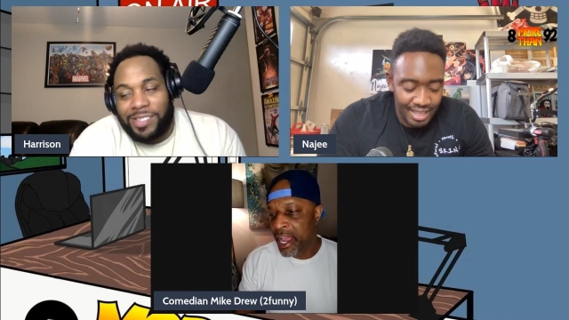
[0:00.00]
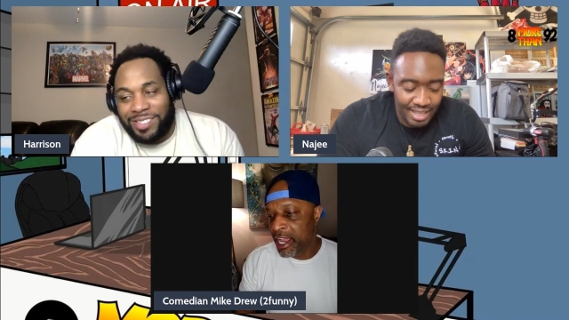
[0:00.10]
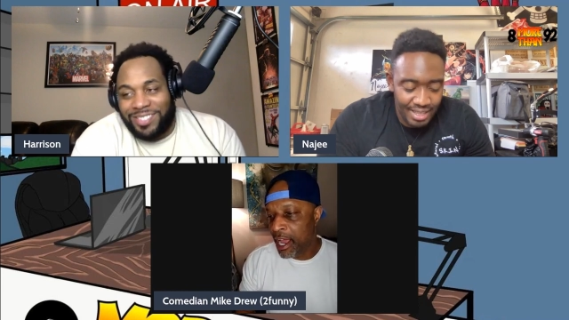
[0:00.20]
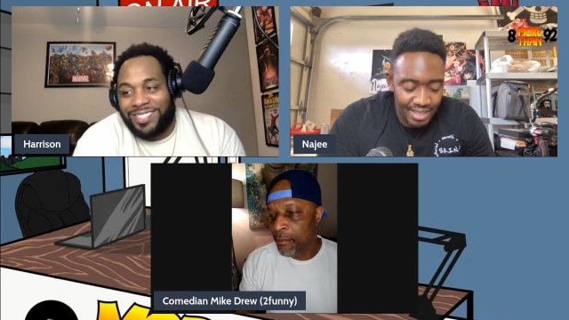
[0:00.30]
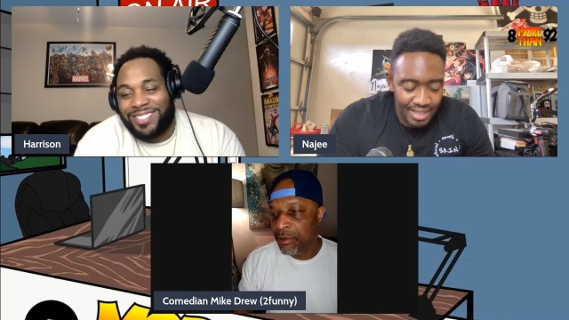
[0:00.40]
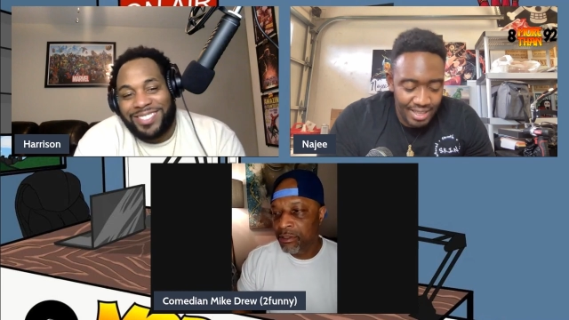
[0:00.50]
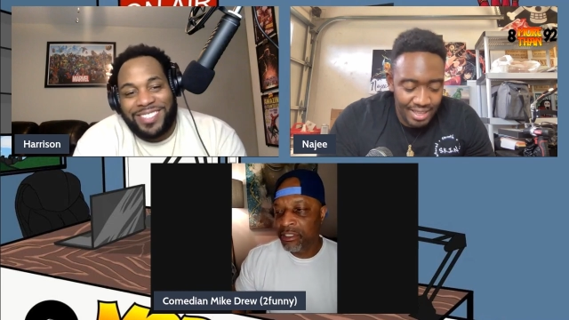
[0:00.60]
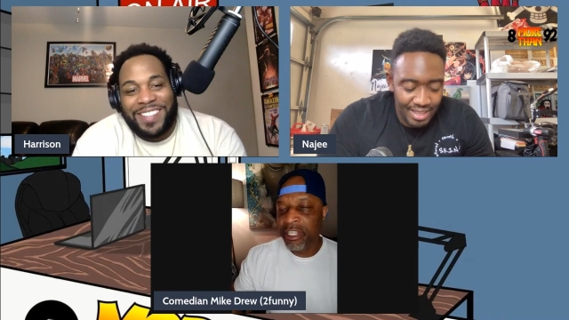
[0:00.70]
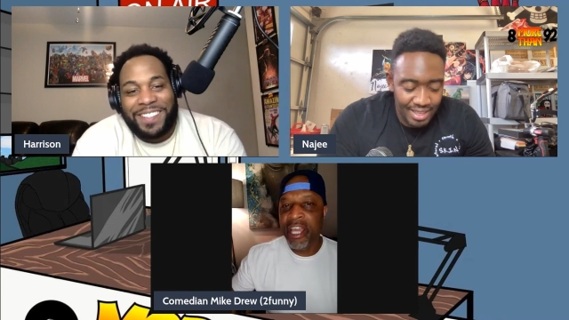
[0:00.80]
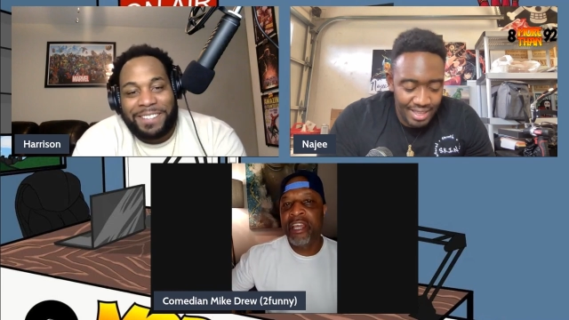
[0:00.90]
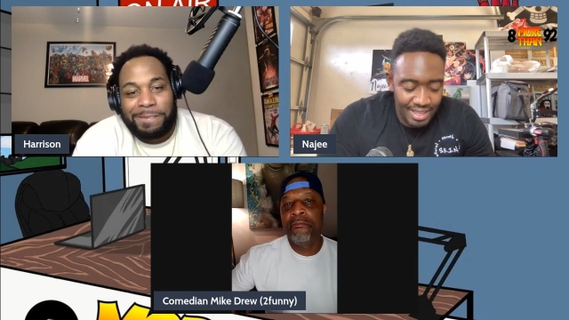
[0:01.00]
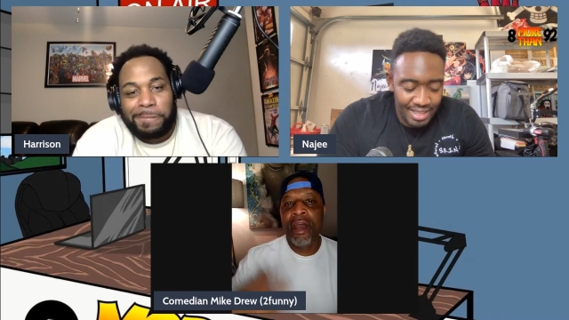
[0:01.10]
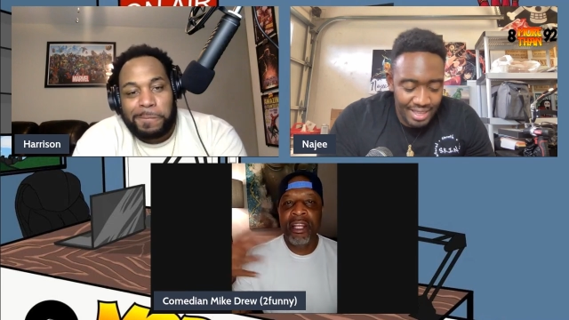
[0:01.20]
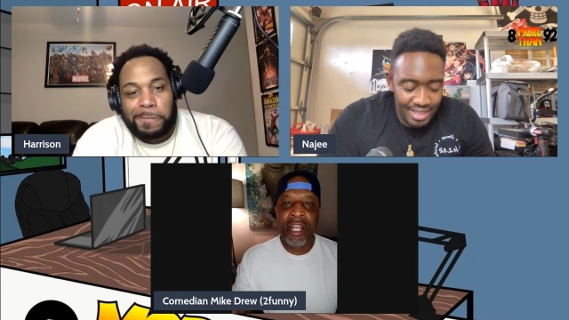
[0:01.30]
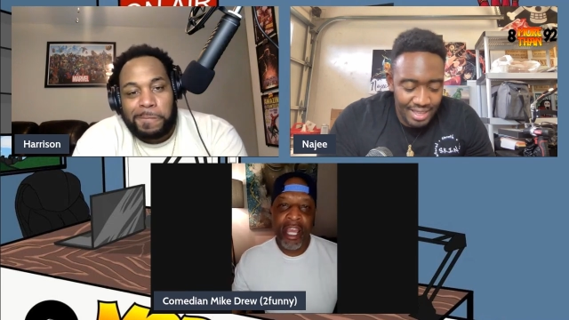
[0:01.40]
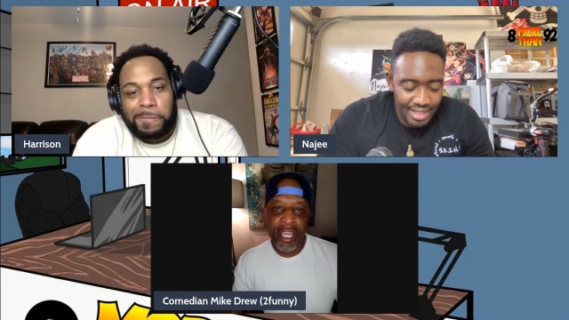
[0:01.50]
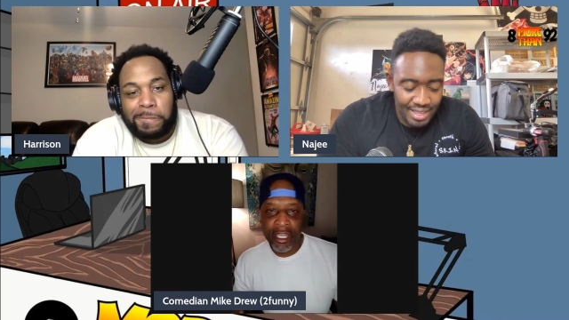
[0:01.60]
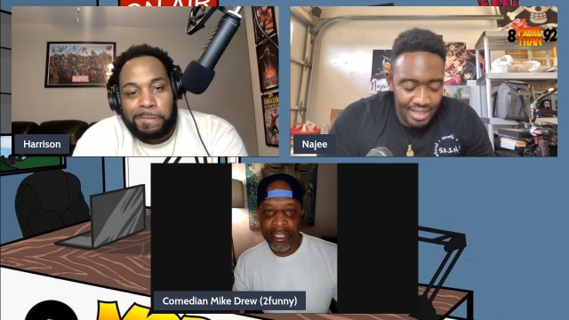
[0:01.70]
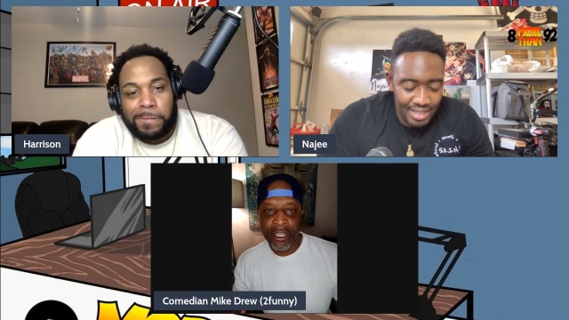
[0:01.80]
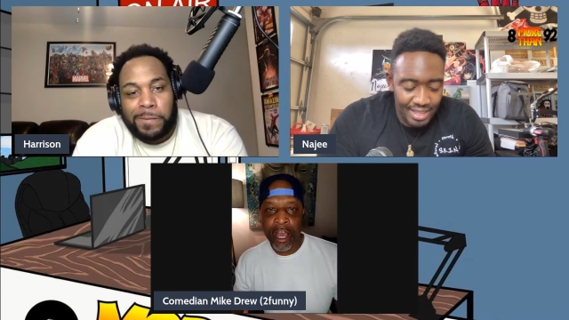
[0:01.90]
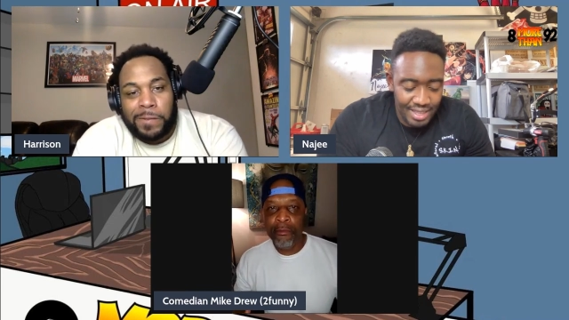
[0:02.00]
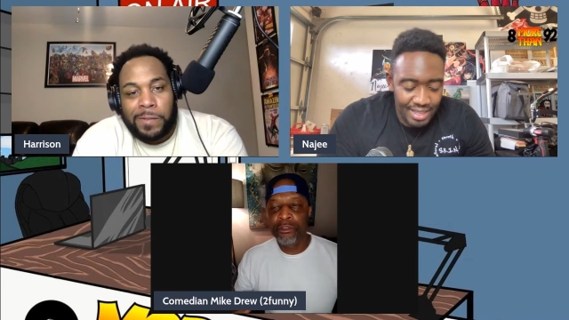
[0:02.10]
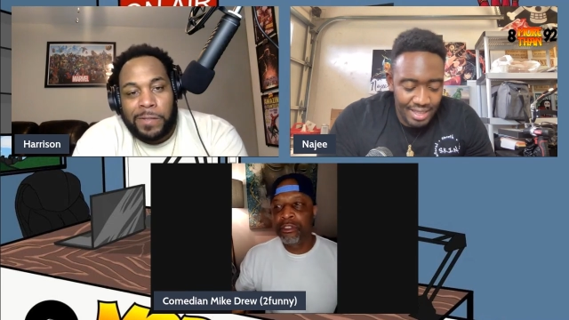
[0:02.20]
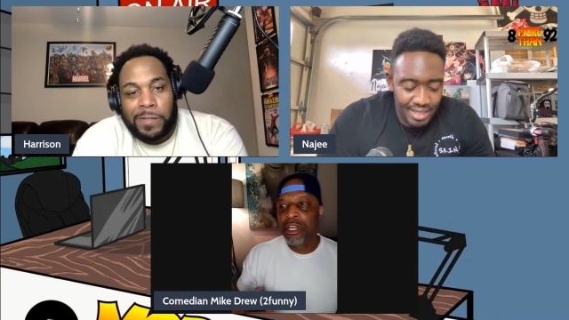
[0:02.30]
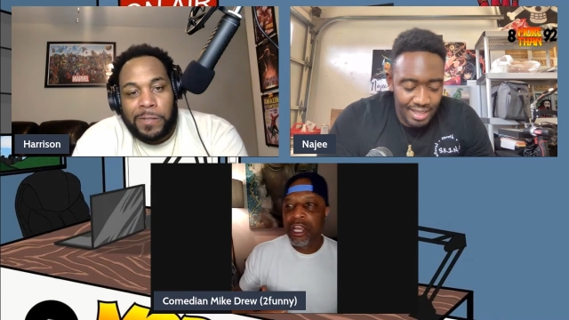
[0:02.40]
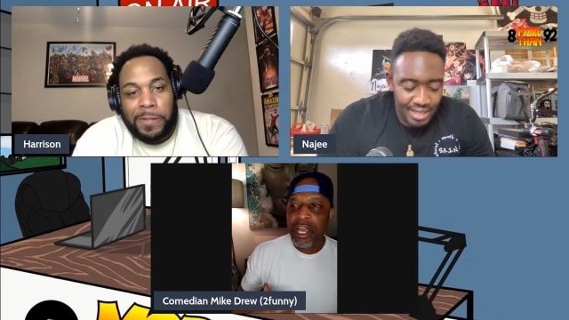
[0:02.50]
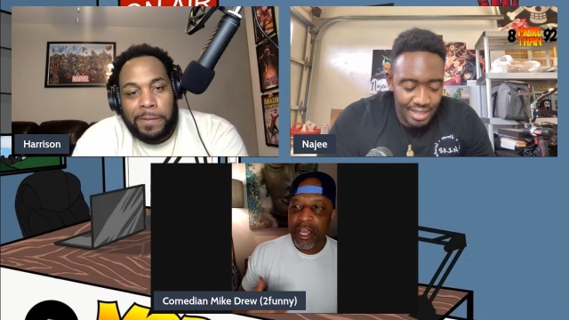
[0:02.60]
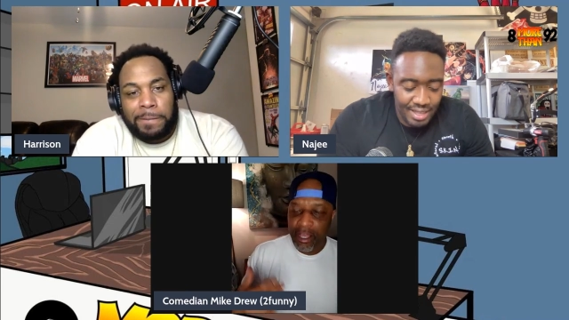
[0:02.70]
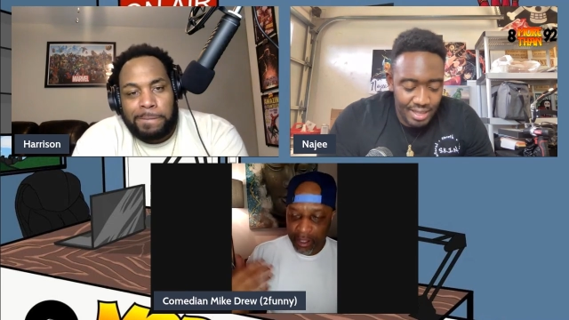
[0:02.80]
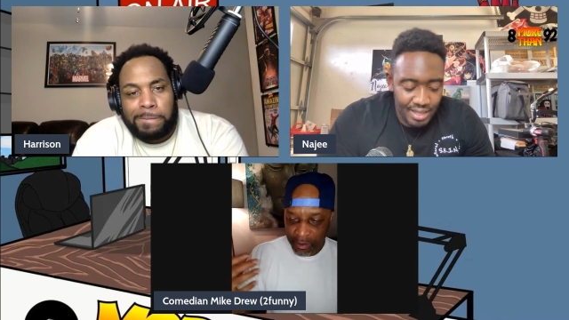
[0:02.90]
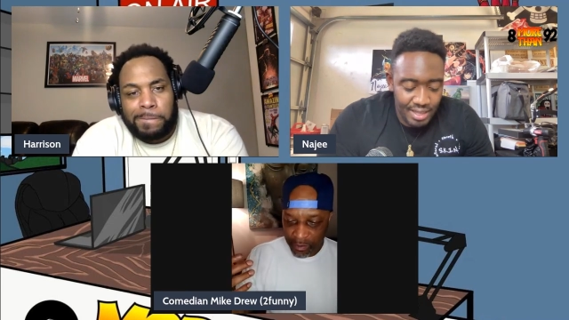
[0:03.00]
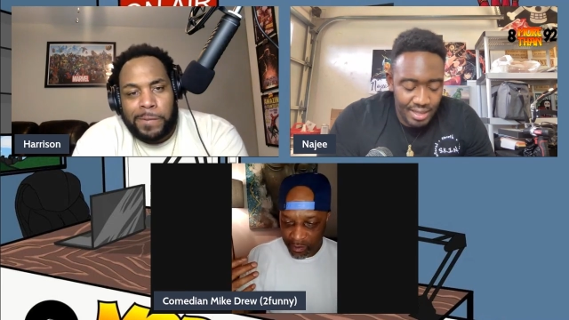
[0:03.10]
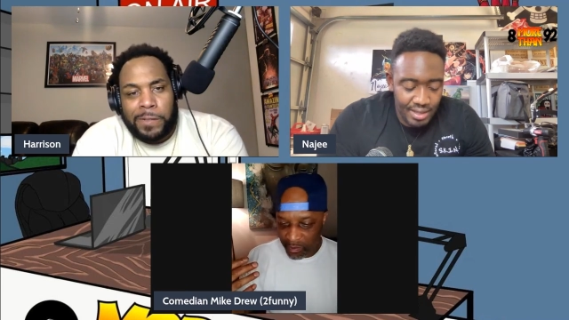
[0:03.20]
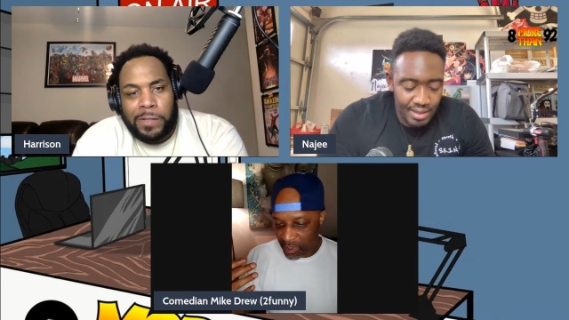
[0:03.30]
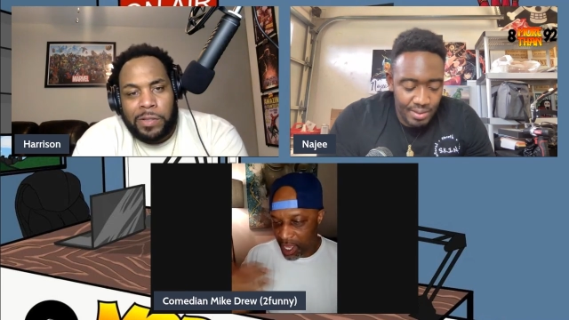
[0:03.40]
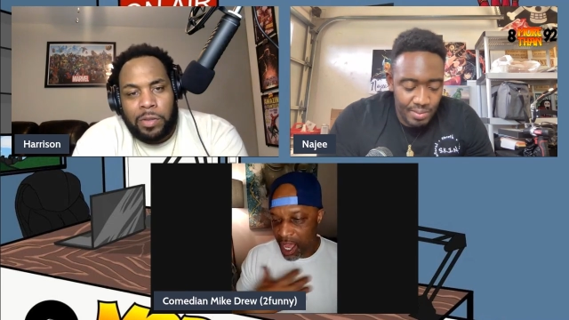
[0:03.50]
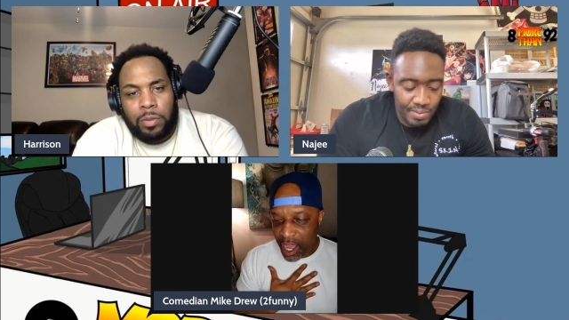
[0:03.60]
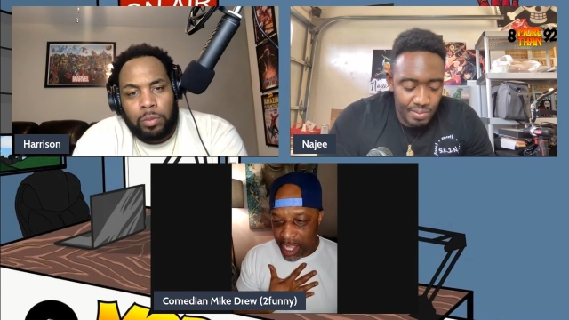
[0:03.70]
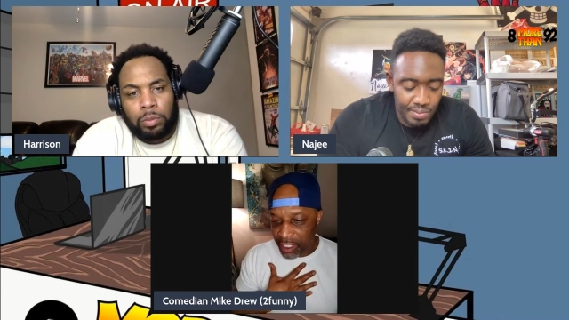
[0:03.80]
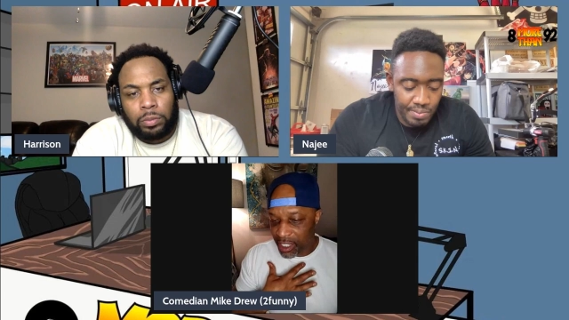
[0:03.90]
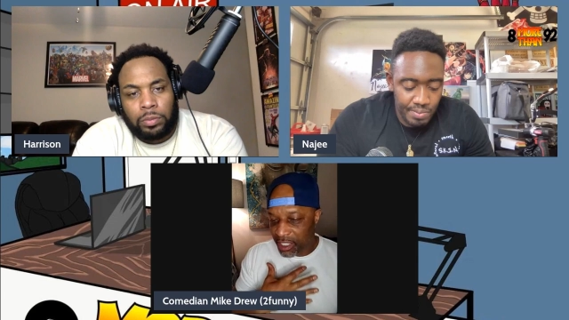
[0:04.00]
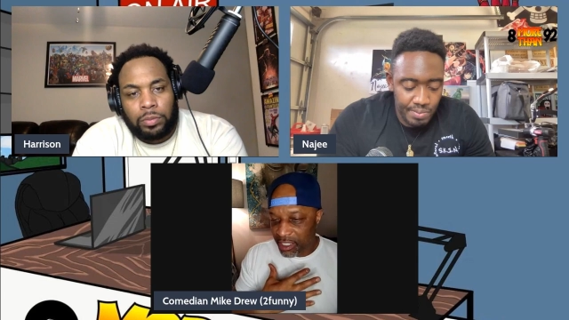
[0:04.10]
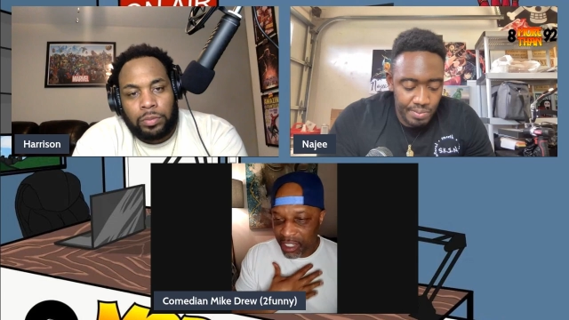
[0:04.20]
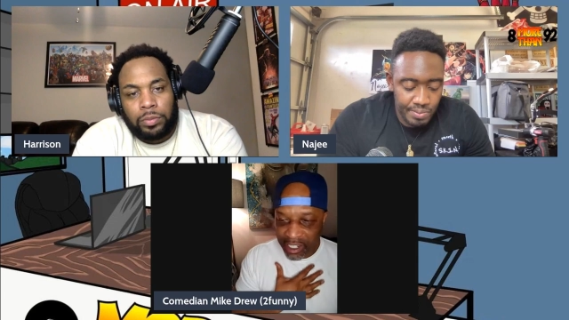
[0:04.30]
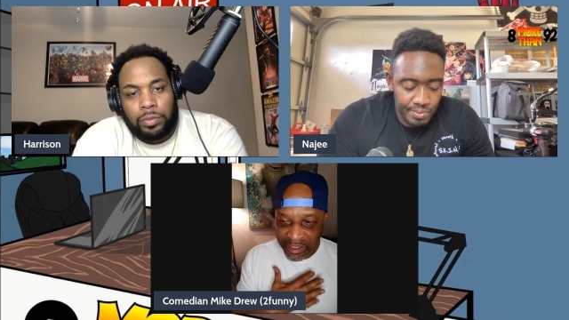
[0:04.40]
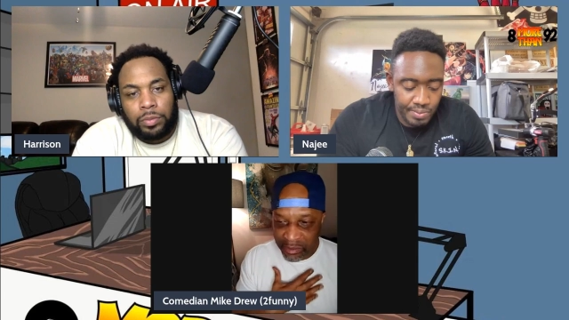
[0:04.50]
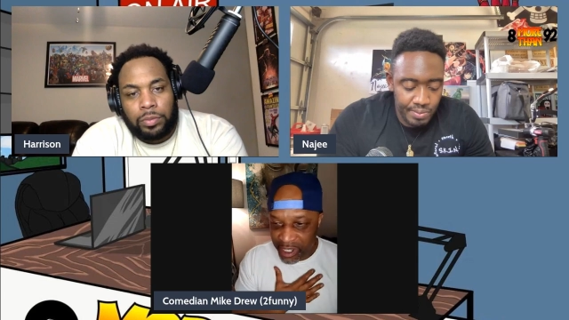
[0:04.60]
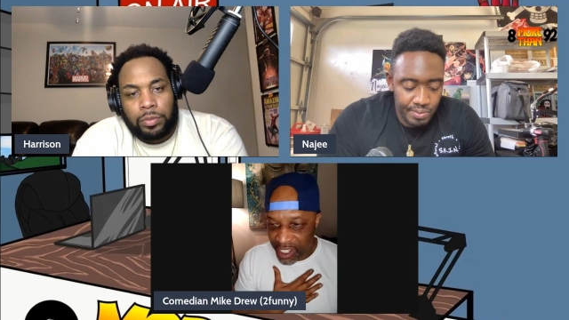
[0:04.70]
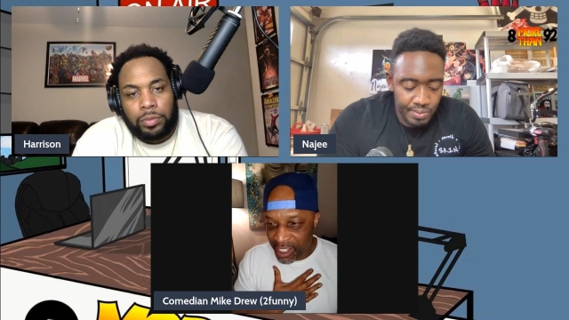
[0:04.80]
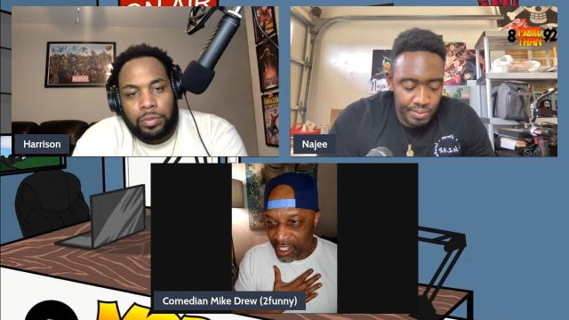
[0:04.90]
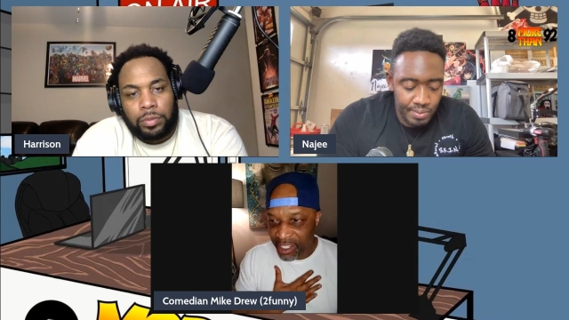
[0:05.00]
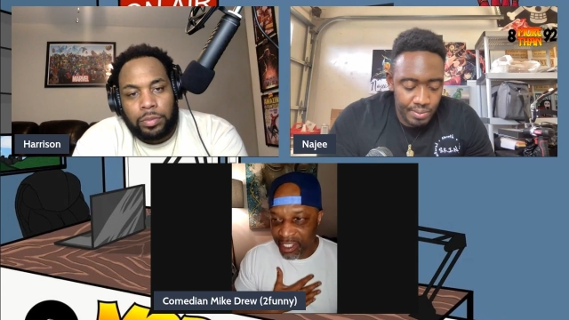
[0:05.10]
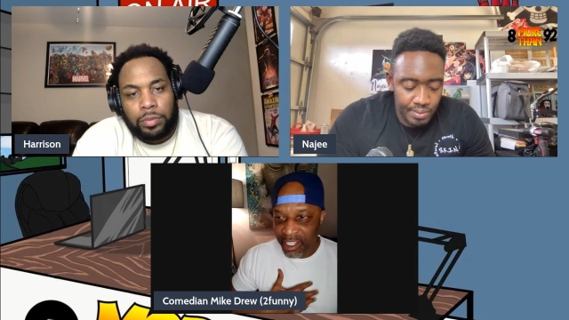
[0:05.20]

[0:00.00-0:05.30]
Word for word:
Speaker 1: And I'm gonna stay in my lane. I'm a God is telling me